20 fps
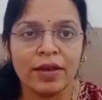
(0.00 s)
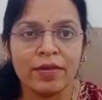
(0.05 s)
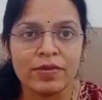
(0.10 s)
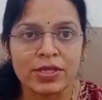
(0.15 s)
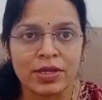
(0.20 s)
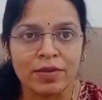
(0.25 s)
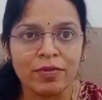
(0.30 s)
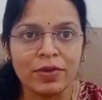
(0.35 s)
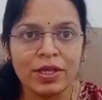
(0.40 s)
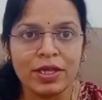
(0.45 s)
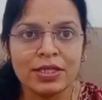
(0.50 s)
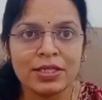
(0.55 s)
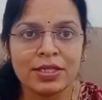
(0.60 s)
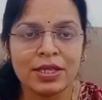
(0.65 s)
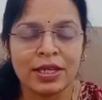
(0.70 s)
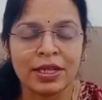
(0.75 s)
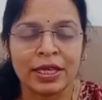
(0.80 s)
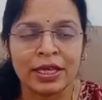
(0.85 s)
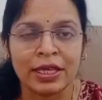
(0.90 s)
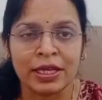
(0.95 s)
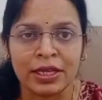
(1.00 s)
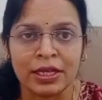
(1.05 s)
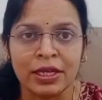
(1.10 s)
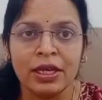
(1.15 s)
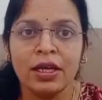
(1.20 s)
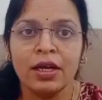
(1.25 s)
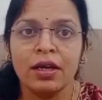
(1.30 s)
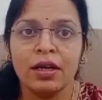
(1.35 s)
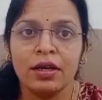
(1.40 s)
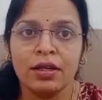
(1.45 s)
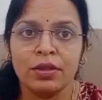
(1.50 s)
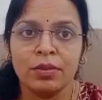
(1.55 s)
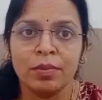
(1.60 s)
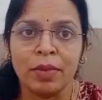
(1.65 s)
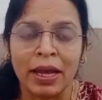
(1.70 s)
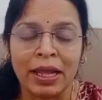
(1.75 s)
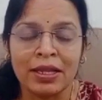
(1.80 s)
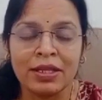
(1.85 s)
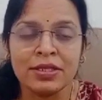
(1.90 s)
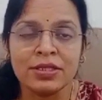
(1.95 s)
If someone is taking
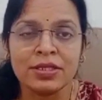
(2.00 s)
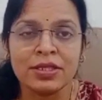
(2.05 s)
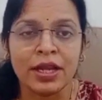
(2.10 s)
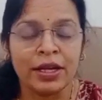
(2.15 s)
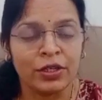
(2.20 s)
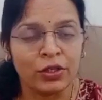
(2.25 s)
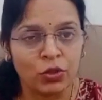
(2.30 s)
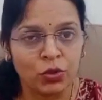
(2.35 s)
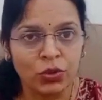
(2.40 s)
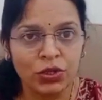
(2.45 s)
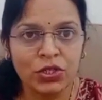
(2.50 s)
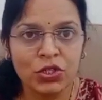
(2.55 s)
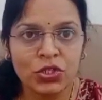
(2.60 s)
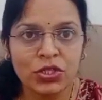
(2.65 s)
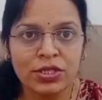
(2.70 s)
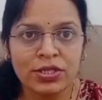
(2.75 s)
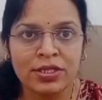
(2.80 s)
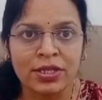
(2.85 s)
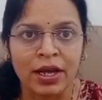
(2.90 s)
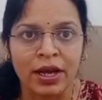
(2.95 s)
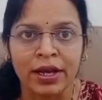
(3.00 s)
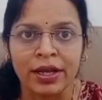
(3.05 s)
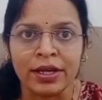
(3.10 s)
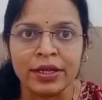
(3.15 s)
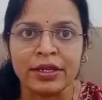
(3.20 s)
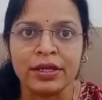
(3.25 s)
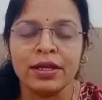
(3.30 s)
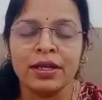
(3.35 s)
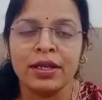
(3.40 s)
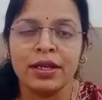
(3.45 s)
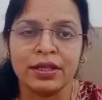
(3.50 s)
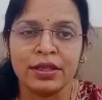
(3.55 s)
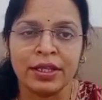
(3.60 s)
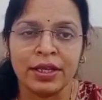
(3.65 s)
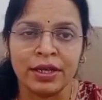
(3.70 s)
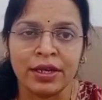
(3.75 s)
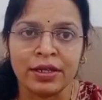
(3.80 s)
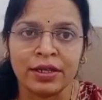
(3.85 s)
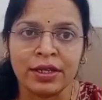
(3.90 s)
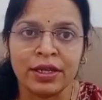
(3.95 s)
balanced and nutritious diet,
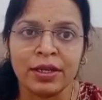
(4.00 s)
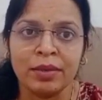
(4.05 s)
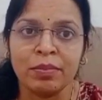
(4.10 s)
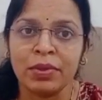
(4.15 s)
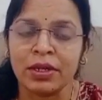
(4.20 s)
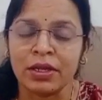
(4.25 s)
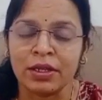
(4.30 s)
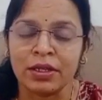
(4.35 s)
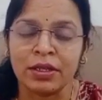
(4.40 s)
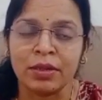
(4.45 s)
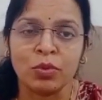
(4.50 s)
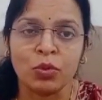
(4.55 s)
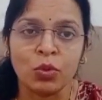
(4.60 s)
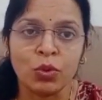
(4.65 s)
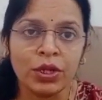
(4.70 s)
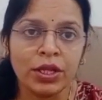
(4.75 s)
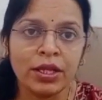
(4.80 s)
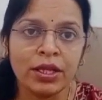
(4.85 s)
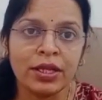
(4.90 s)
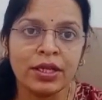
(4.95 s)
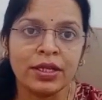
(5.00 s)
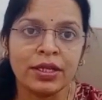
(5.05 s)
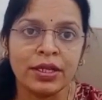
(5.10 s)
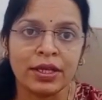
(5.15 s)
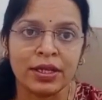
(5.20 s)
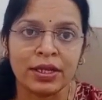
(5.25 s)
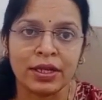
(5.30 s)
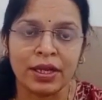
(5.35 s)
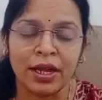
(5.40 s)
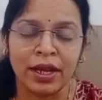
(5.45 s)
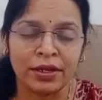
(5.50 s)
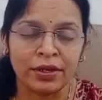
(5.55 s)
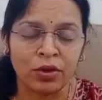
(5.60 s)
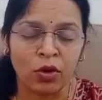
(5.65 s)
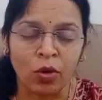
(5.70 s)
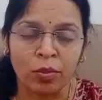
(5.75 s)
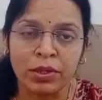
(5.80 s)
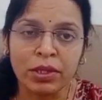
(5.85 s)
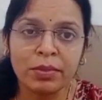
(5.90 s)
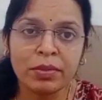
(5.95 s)
they are keeping the protein intake
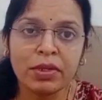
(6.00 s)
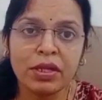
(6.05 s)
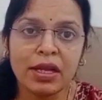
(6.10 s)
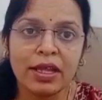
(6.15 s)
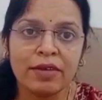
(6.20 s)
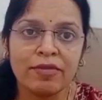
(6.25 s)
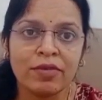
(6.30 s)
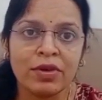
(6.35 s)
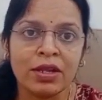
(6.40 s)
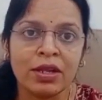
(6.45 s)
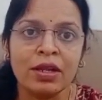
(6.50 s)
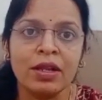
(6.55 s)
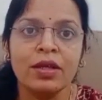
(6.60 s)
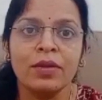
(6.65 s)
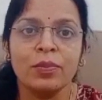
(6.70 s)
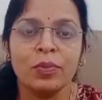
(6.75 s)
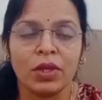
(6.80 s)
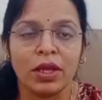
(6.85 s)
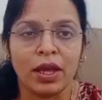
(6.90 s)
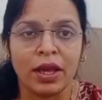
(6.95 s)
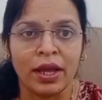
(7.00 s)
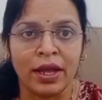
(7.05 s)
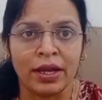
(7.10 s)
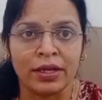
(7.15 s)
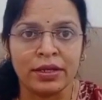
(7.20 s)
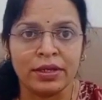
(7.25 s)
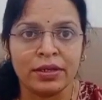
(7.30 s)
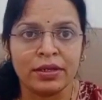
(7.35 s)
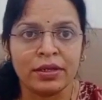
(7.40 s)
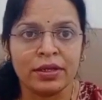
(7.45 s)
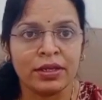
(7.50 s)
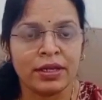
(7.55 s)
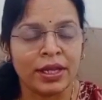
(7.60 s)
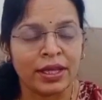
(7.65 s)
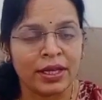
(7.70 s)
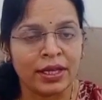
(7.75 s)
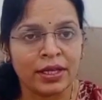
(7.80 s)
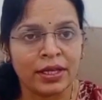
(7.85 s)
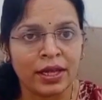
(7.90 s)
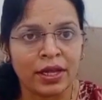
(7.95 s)
at optimal level and
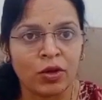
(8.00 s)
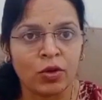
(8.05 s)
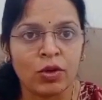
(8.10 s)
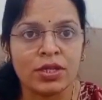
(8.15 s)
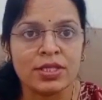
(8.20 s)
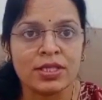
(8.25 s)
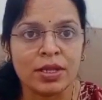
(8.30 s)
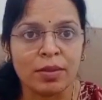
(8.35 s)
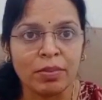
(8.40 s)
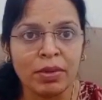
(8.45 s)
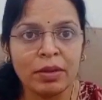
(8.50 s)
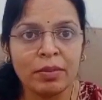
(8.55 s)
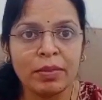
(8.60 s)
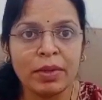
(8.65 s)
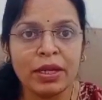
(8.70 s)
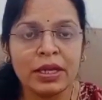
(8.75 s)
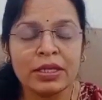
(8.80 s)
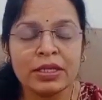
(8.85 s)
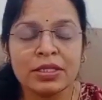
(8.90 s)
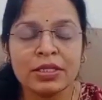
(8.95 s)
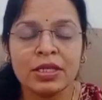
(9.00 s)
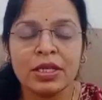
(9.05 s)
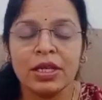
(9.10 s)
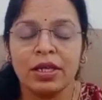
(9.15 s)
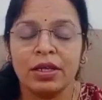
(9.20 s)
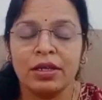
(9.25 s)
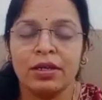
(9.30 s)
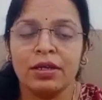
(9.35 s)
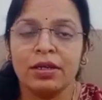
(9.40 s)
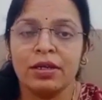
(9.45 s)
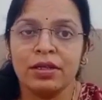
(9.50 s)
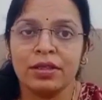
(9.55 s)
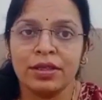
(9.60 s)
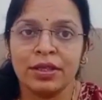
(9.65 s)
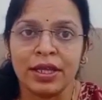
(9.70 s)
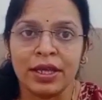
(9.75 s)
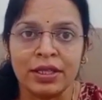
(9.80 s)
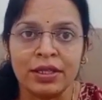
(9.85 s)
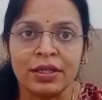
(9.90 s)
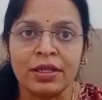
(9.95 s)
taking regular supplements,
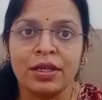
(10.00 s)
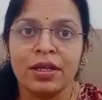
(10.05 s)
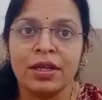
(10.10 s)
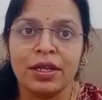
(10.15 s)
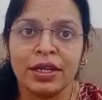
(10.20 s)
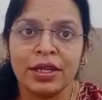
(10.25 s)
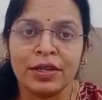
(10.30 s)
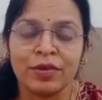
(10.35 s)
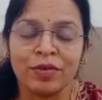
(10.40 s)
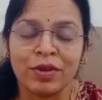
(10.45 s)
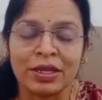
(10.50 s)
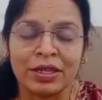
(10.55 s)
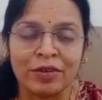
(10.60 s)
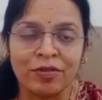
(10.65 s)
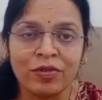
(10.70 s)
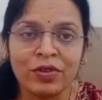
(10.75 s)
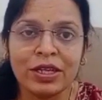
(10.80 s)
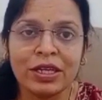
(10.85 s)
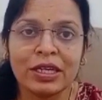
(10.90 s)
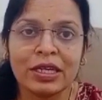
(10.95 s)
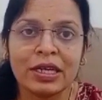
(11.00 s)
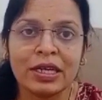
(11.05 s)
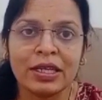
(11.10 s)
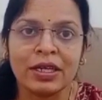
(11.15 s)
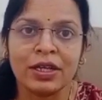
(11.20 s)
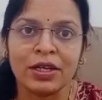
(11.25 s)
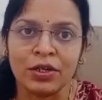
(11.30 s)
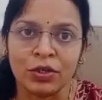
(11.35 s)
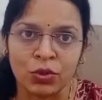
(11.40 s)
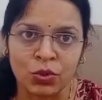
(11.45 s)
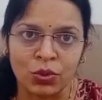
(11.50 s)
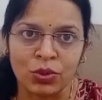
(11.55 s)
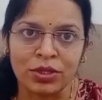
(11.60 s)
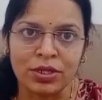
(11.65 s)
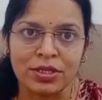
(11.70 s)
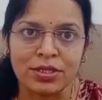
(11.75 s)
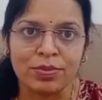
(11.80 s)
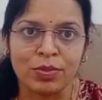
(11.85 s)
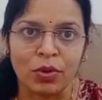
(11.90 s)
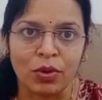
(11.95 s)
then it will definitely control
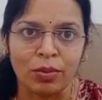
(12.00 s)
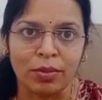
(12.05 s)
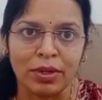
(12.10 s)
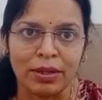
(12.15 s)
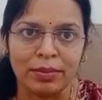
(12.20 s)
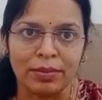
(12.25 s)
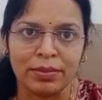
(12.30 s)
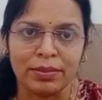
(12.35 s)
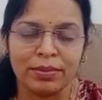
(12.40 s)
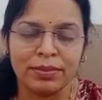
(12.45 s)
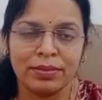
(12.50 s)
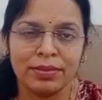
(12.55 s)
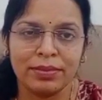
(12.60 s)
this problem.